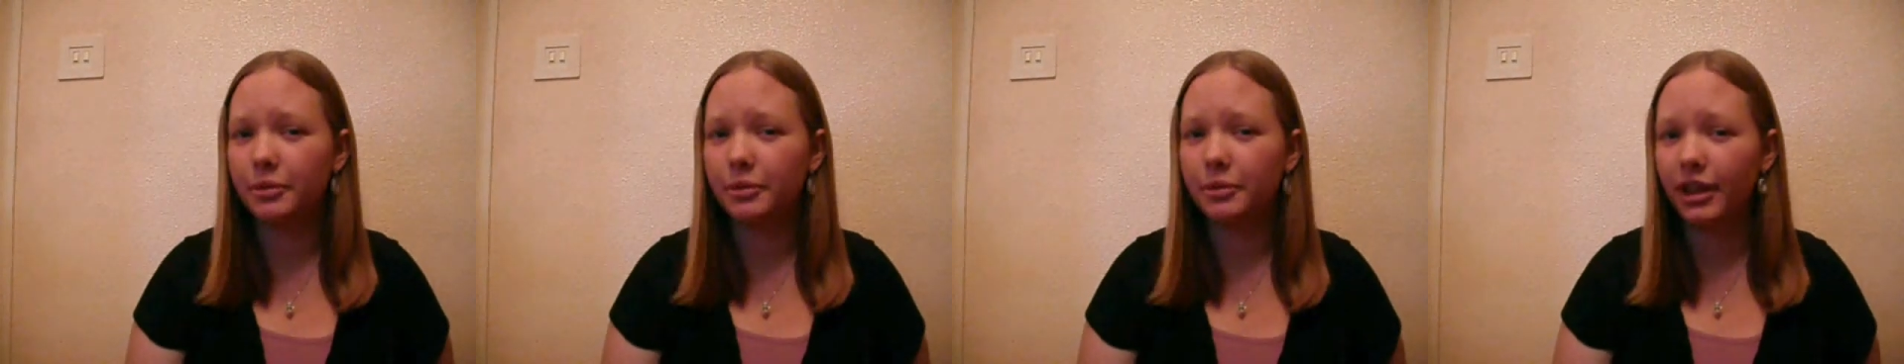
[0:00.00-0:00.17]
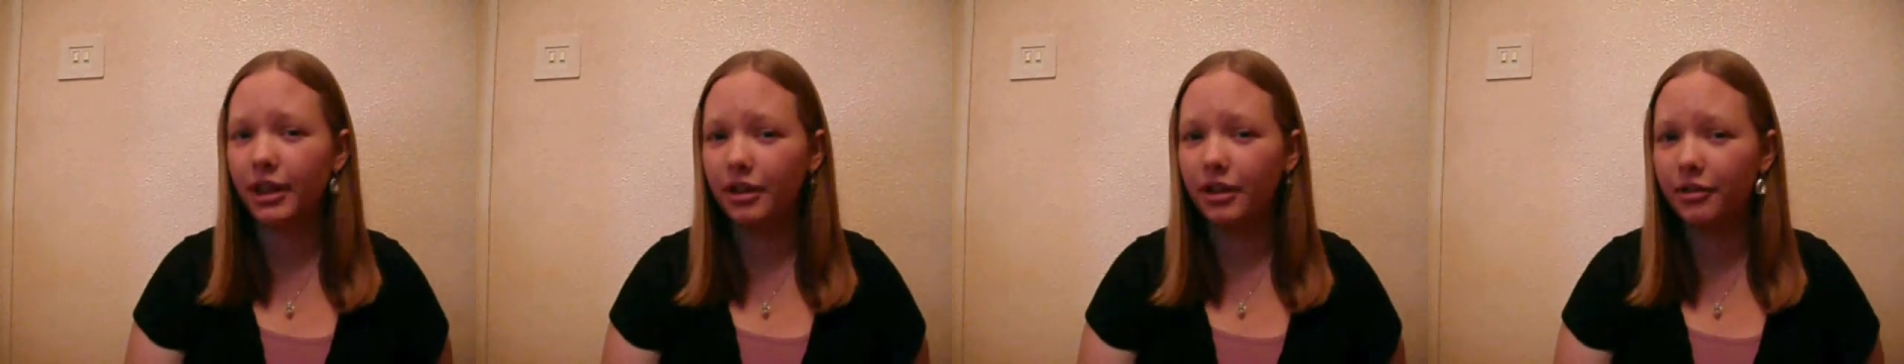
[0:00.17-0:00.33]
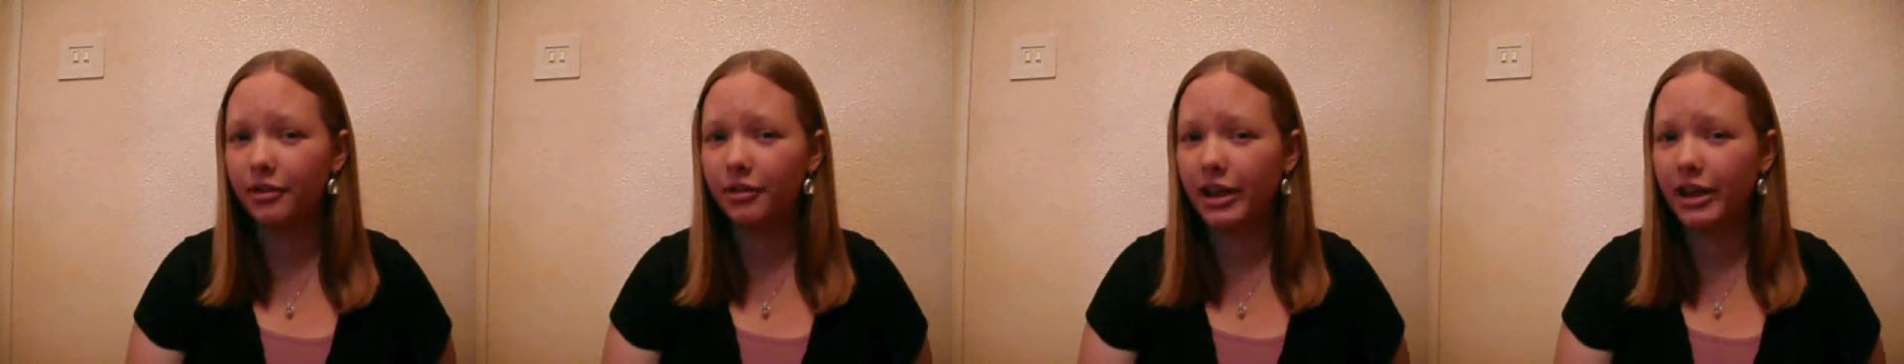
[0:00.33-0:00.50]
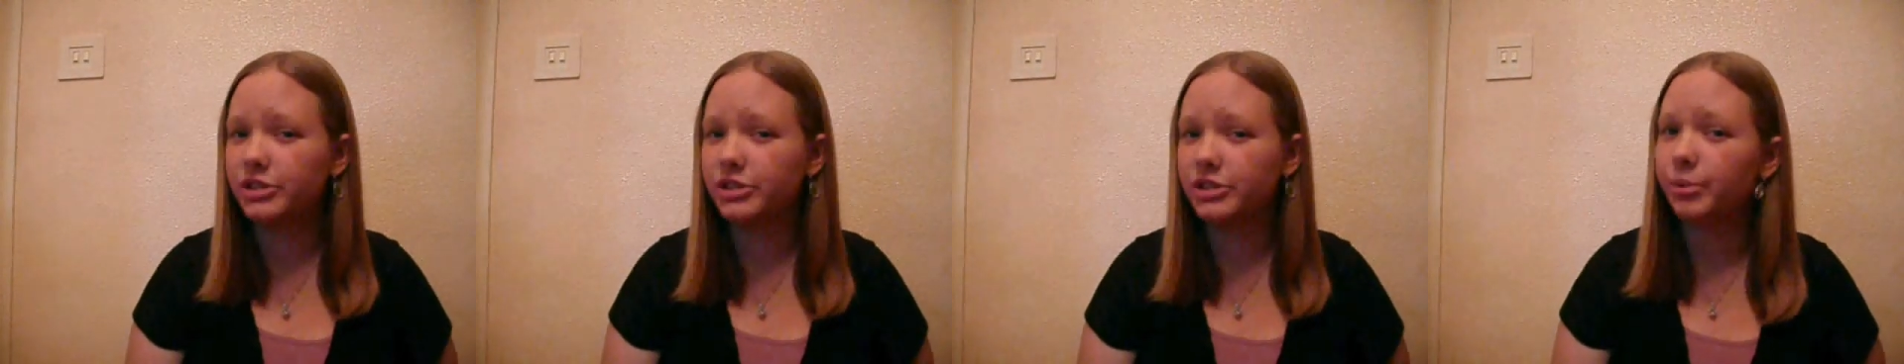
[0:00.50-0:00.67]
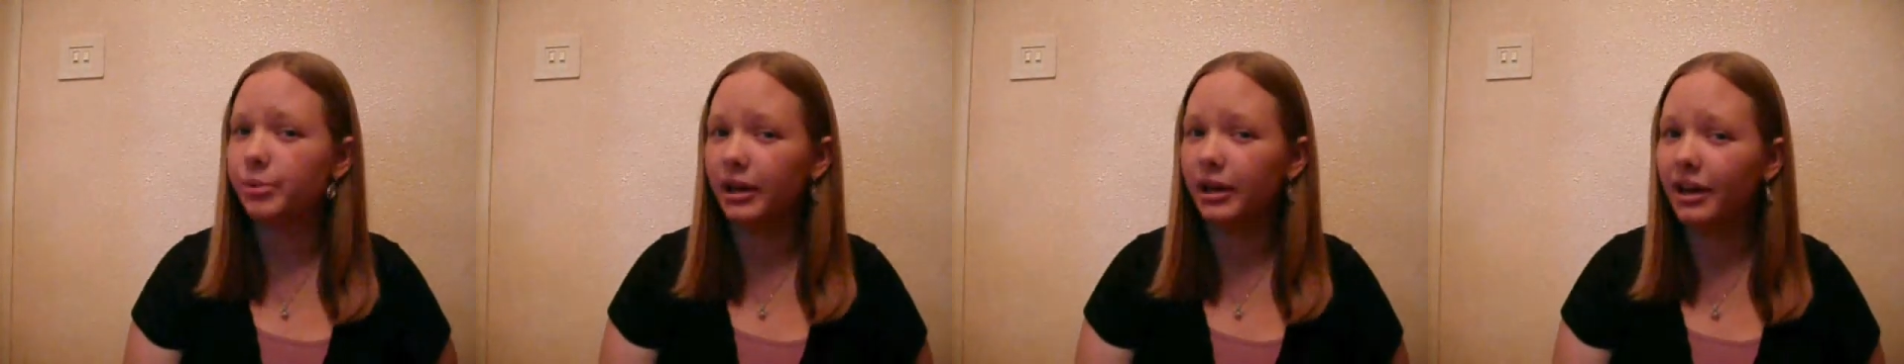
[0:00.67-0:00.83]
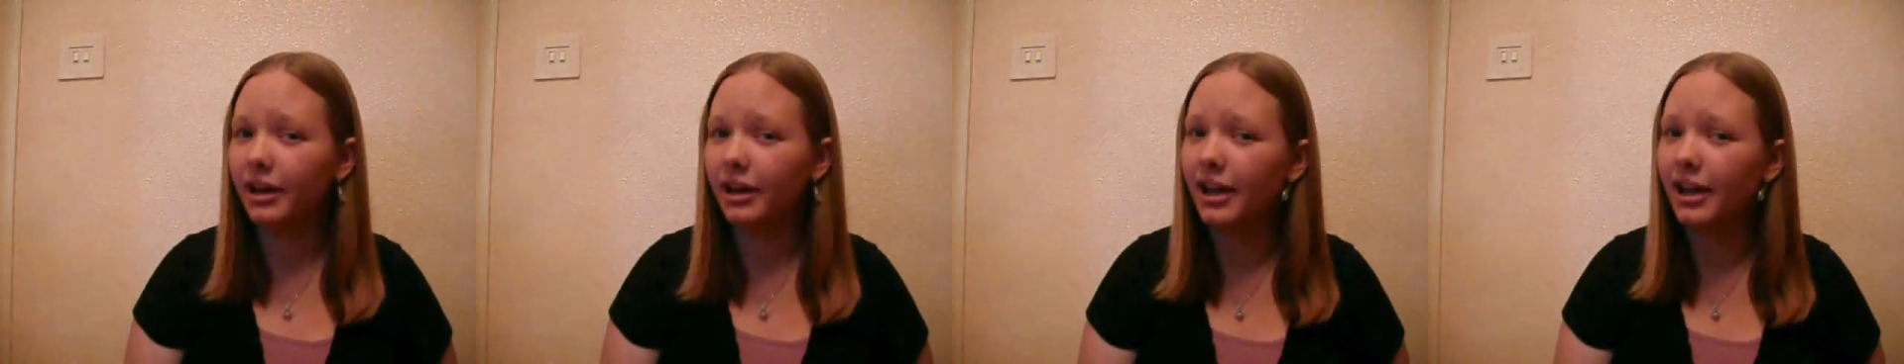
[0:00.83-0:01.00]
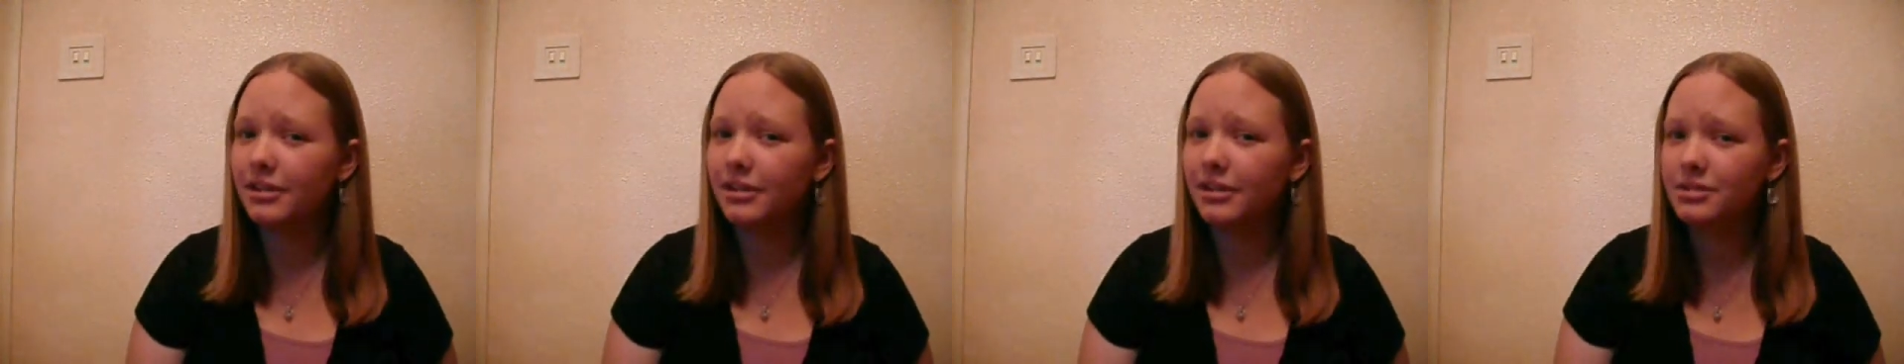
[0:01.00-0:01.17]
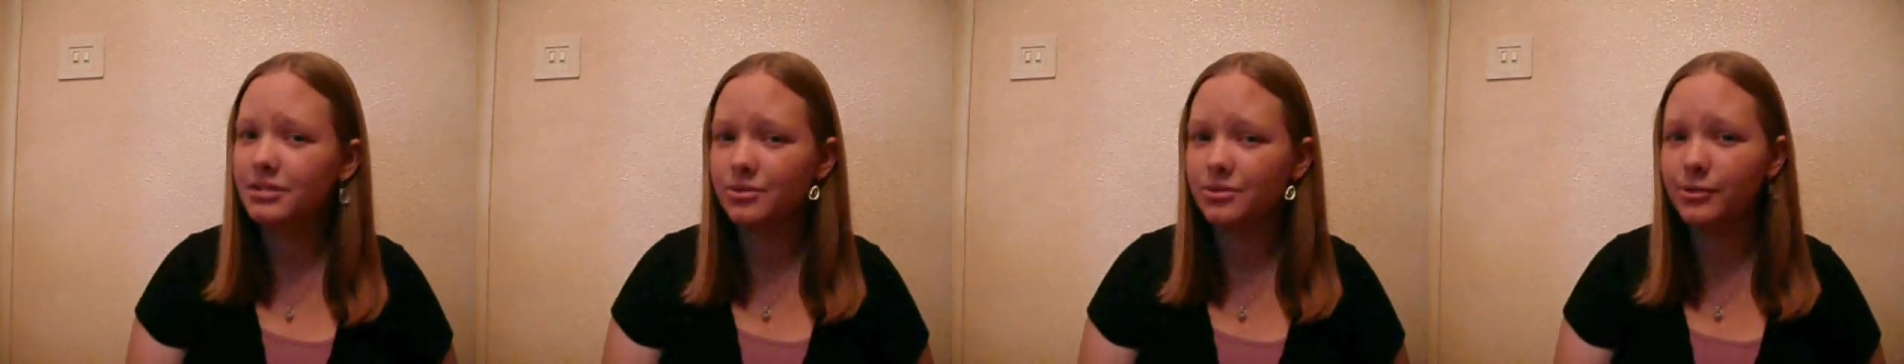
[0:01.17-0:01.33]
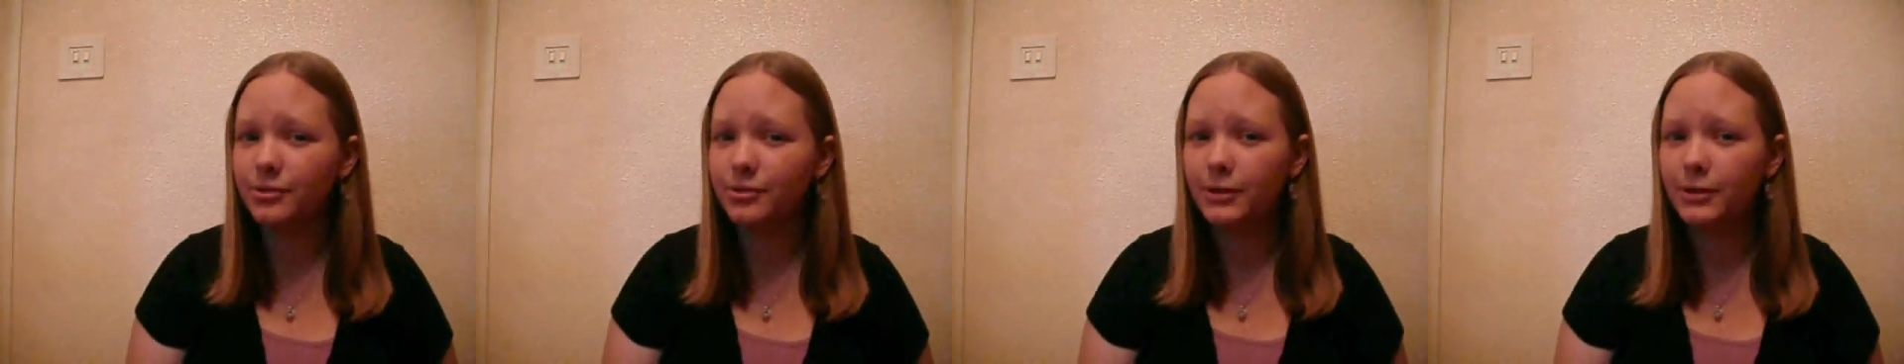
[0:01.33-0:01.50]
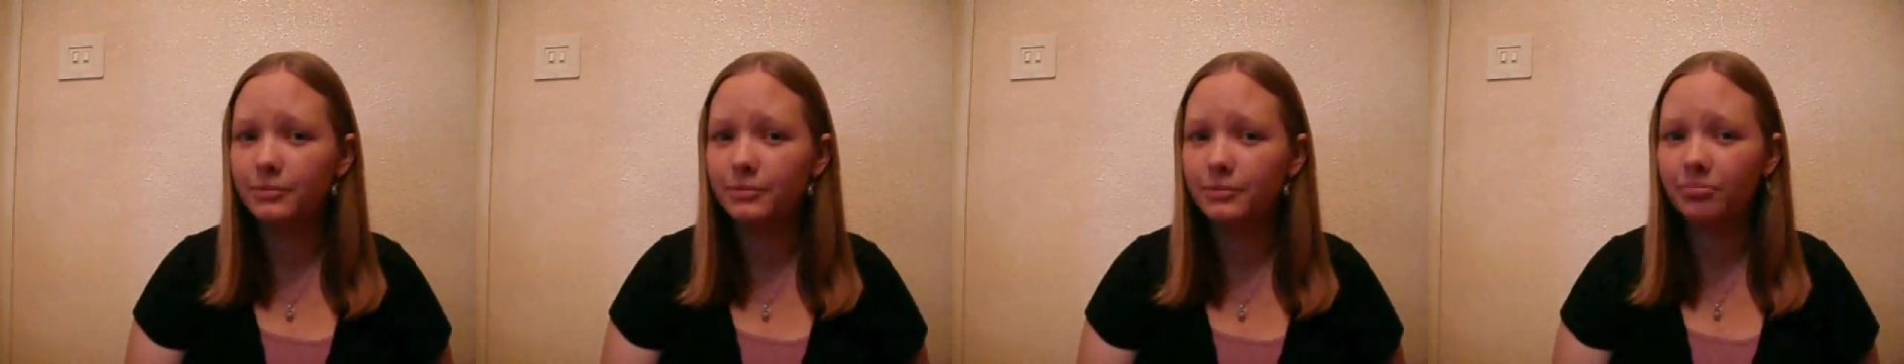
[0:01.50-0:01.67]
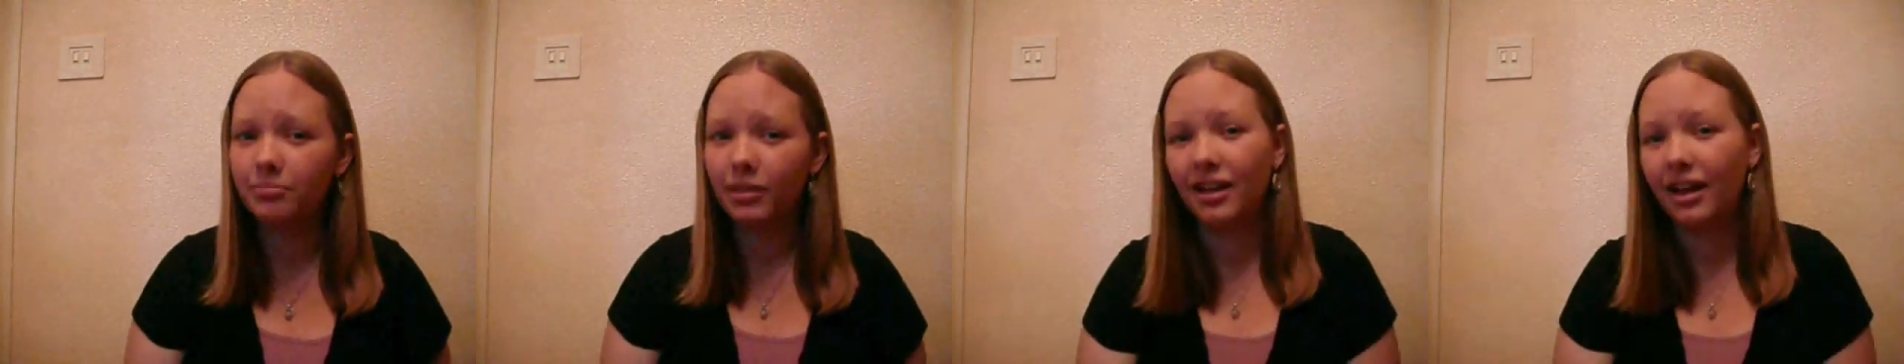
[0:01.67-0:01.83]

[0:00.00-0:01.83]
we graduated high school.